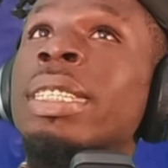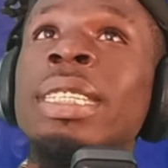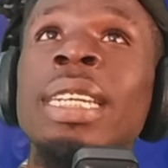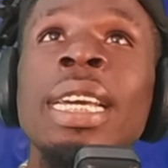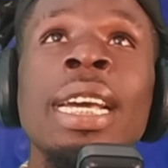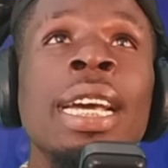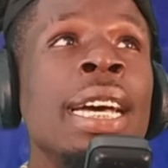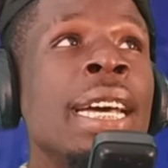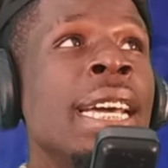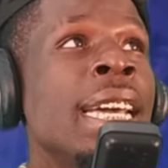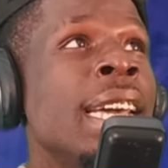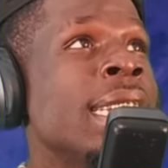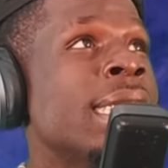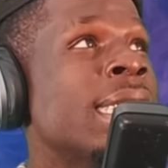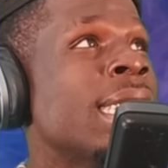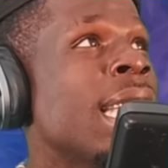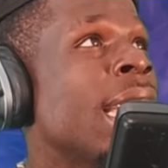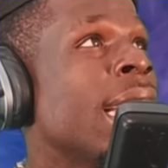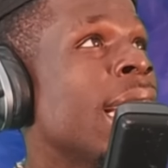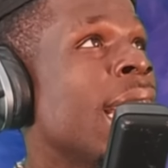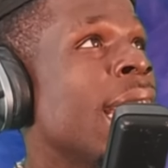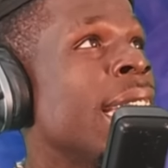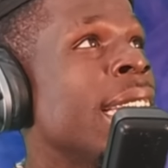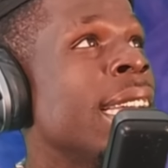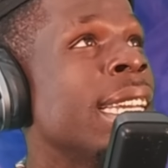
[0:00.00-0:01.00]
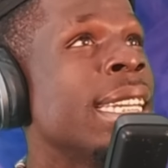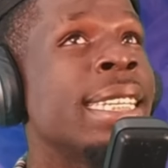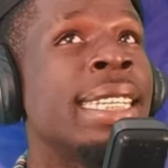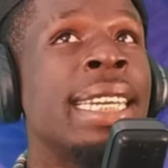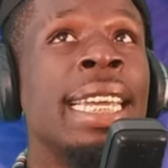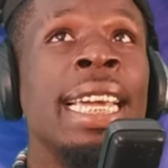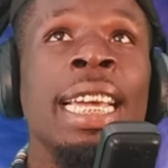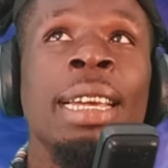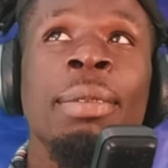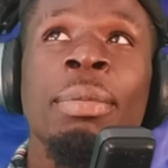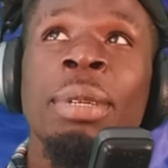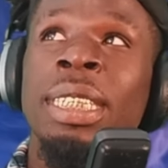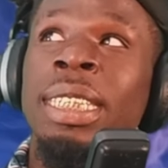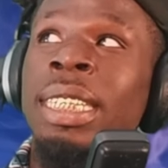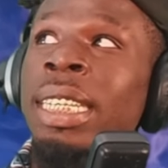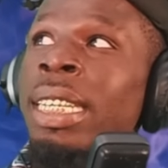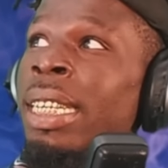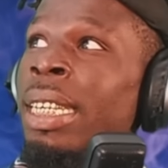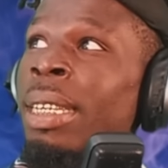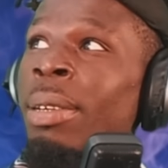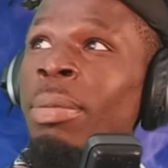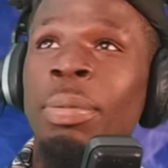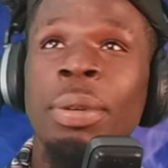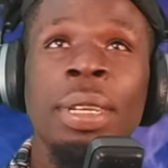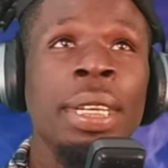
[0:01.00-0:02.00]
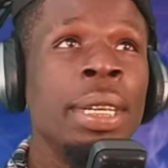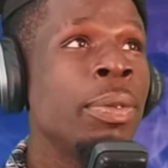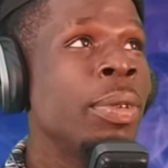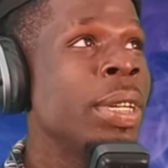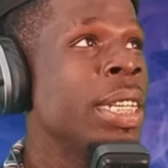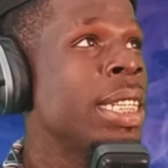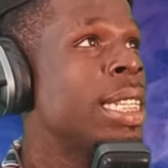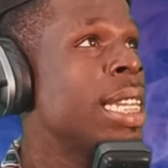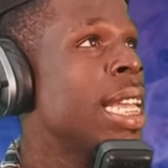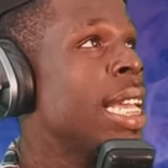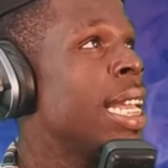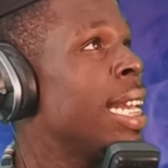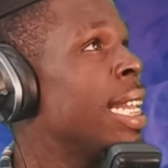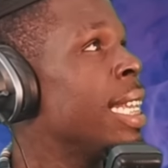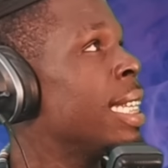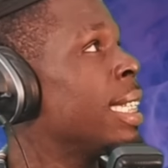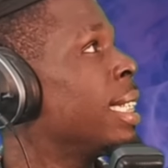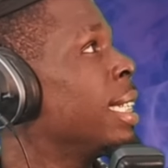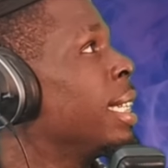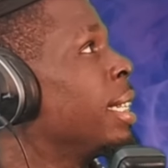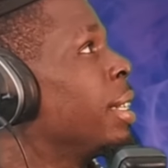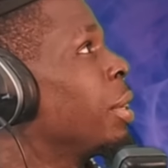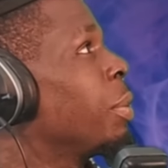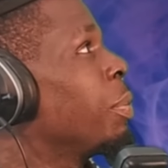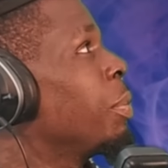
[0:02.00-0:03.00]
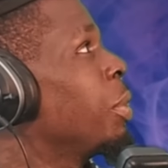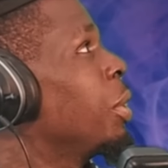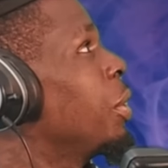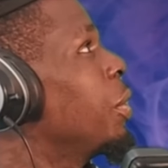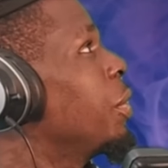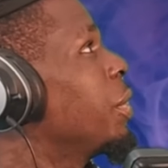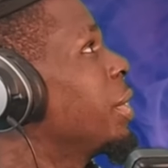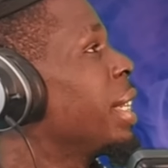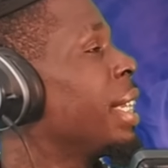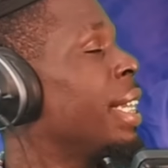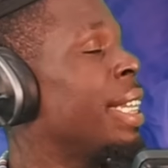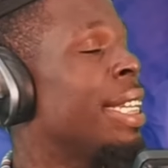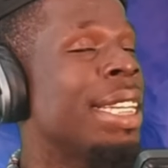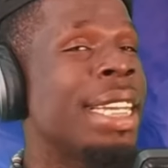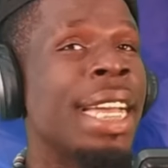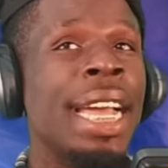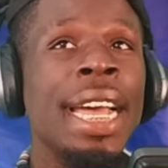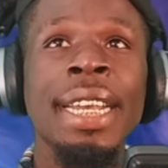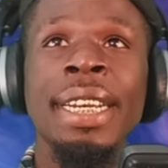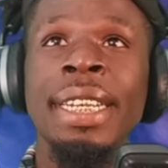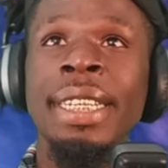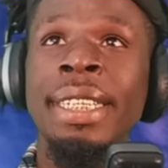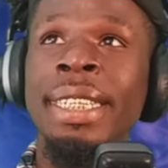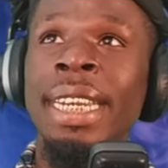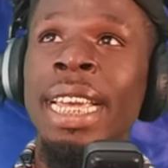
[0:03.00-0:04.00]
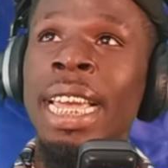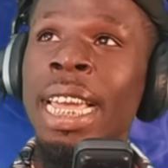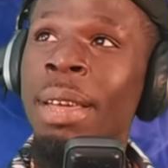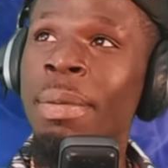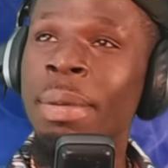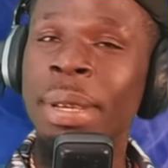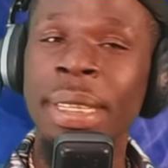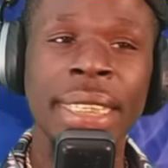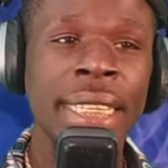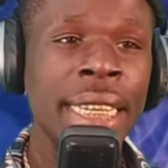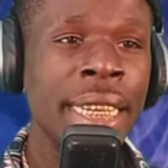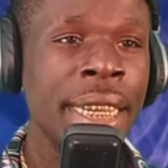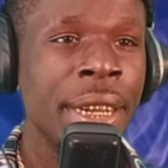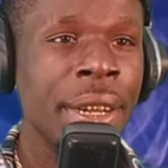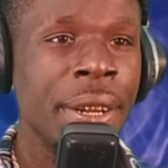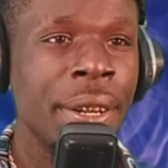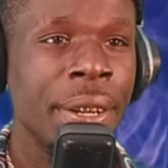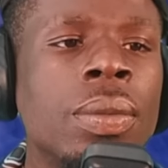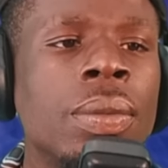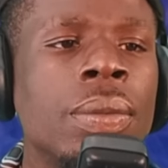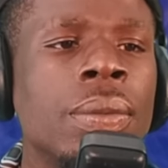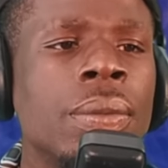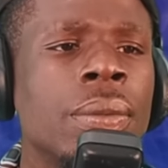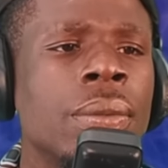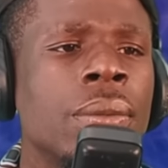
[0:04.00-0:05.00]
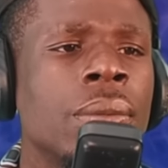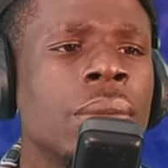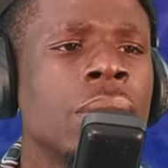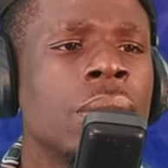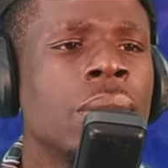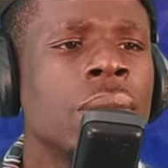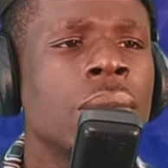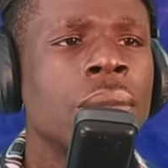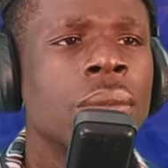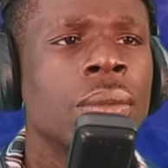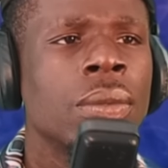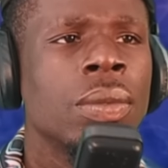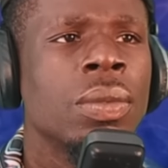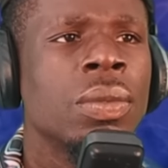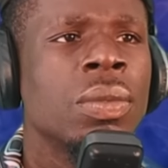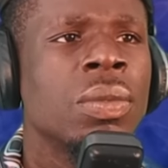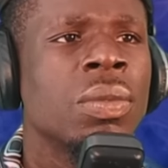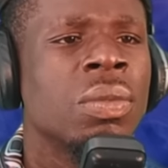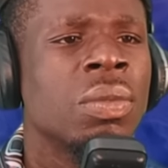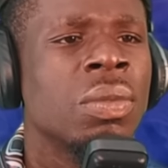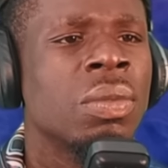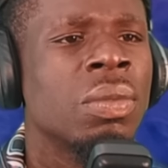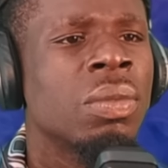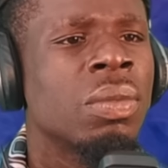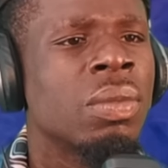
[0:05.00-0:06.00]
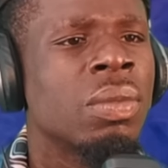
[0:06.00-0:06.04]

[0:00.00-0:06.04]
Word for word: Damn, Anti got his demons in his bed. We said listening to music, he got the demons in here. Together we going smack